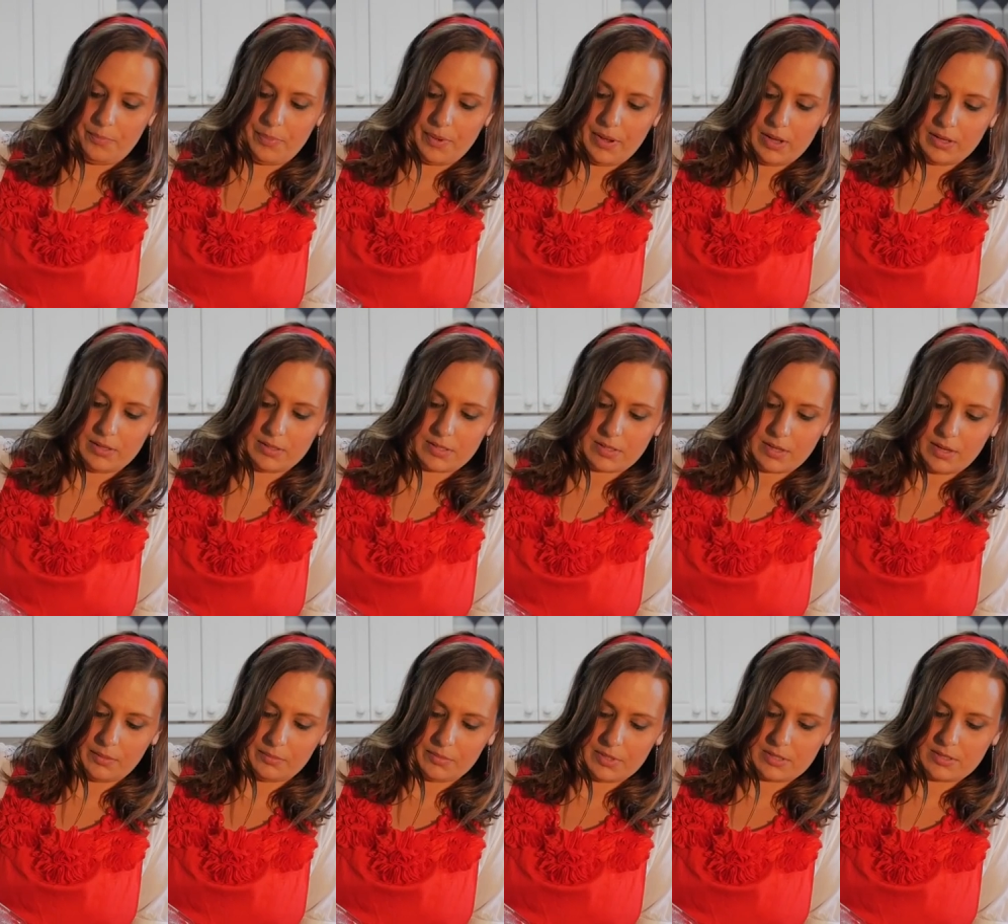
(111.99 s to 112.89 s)
but
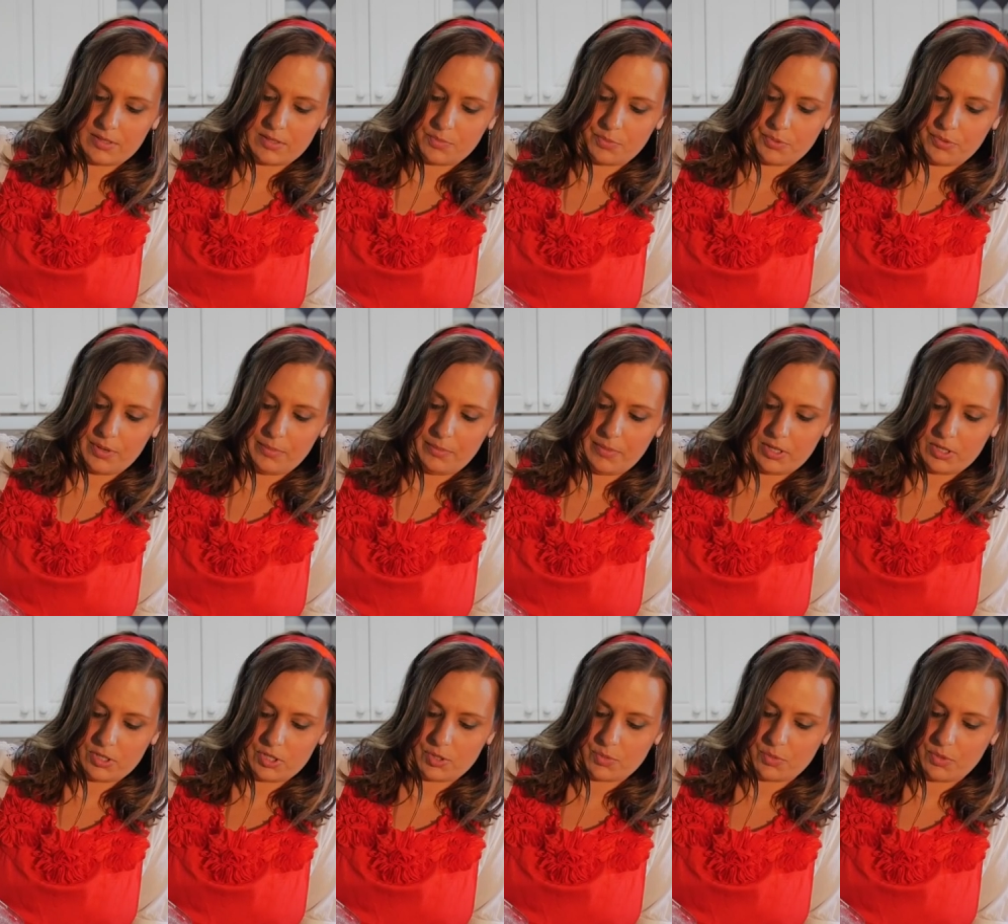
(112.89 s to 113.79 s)
um, this is pretty
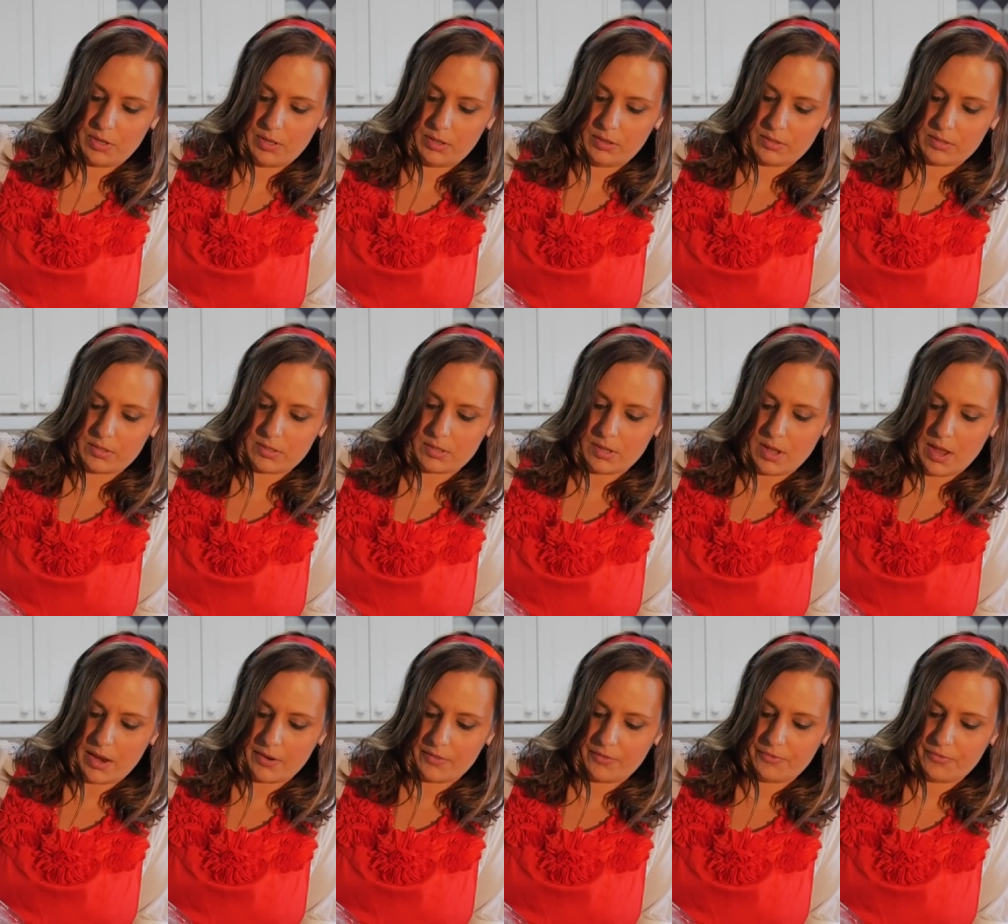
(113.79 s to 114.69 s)
much what it looks
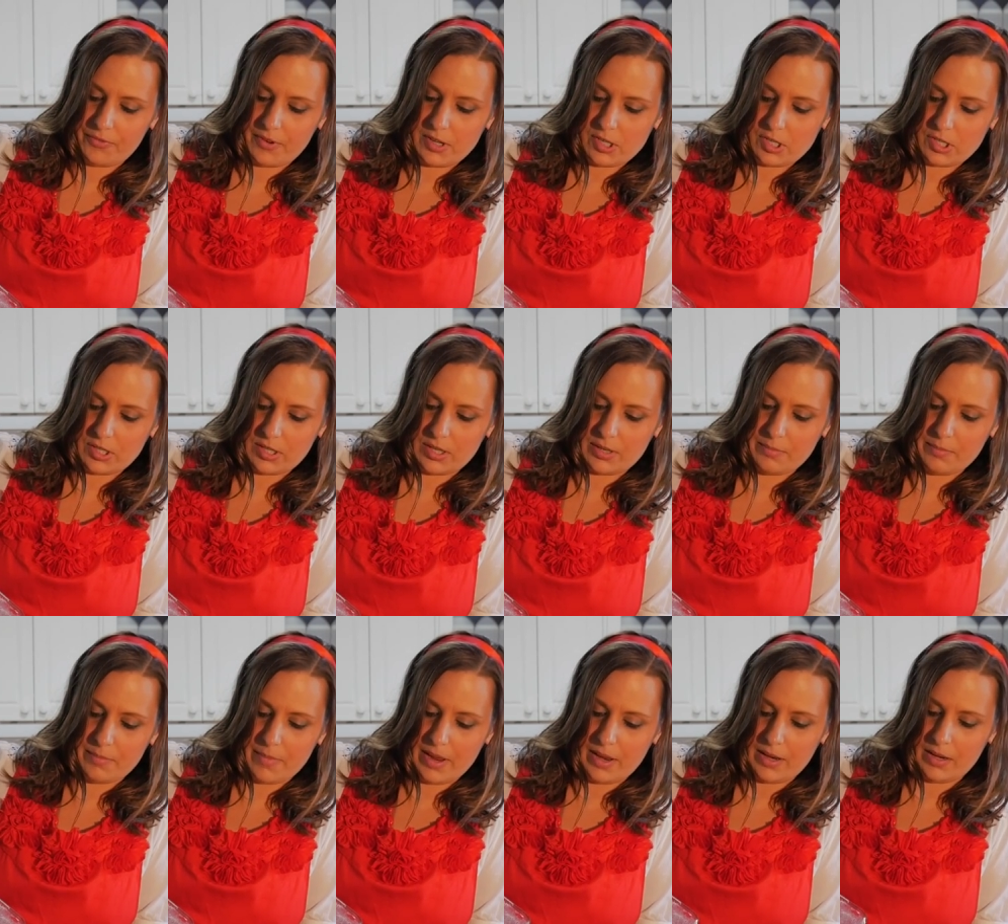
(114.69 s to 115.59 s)
like, freshly
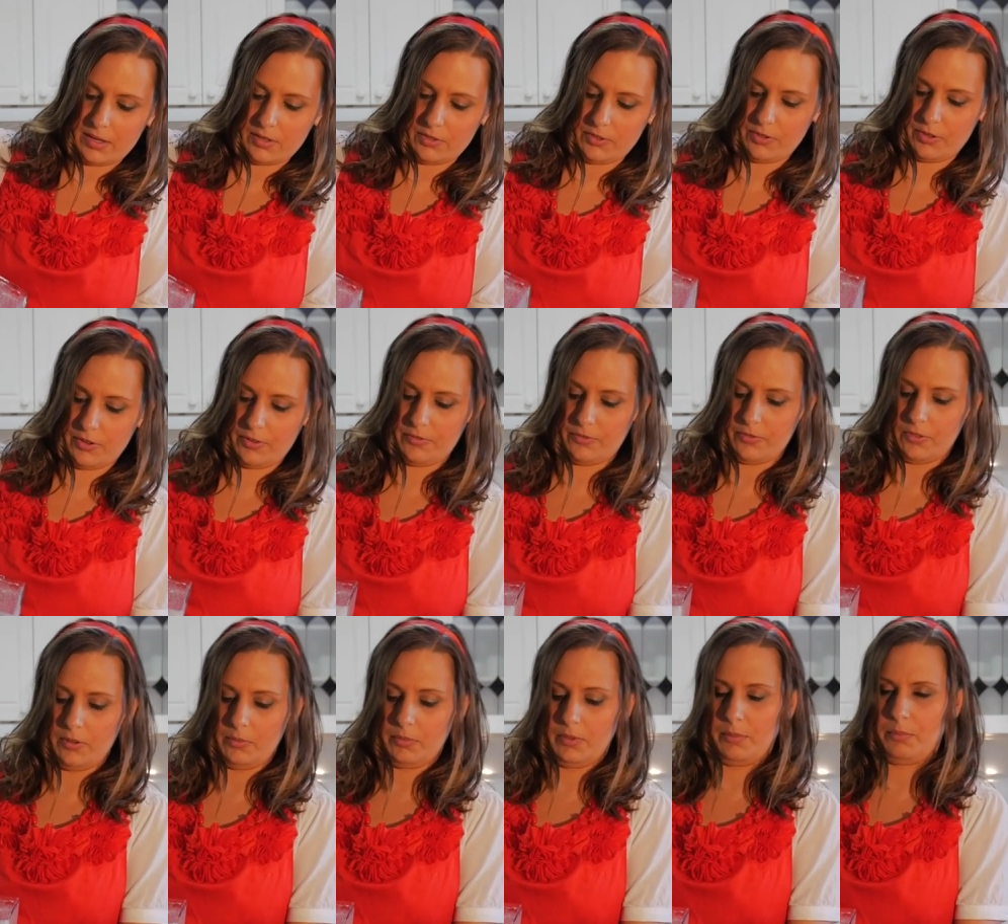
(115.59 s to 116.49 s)
made
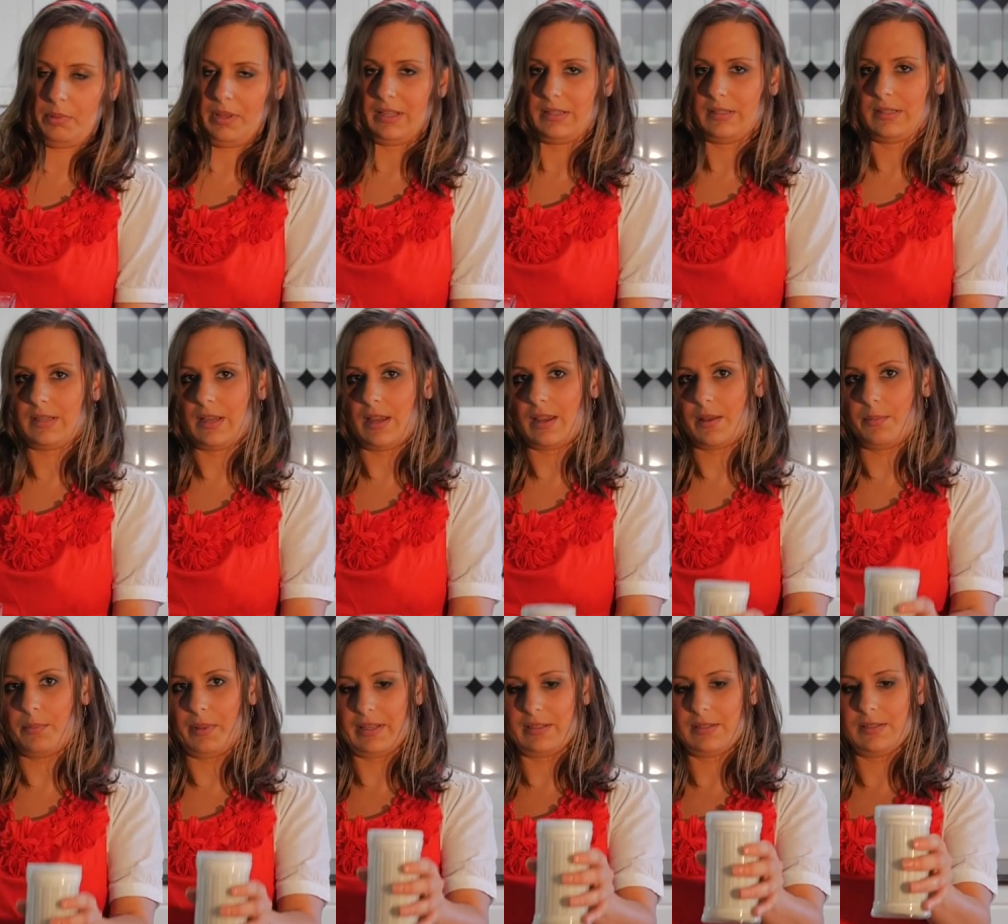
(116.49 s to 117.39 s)
from the Blendtec
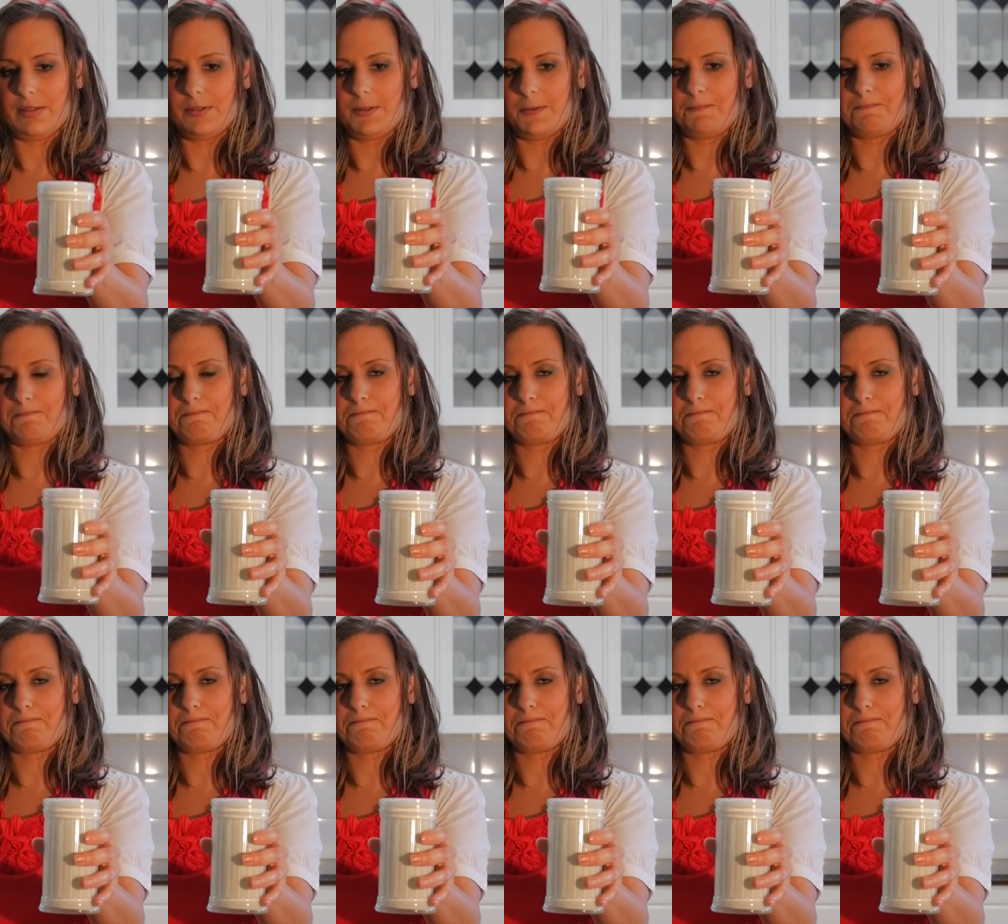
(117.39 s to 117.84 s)
blender.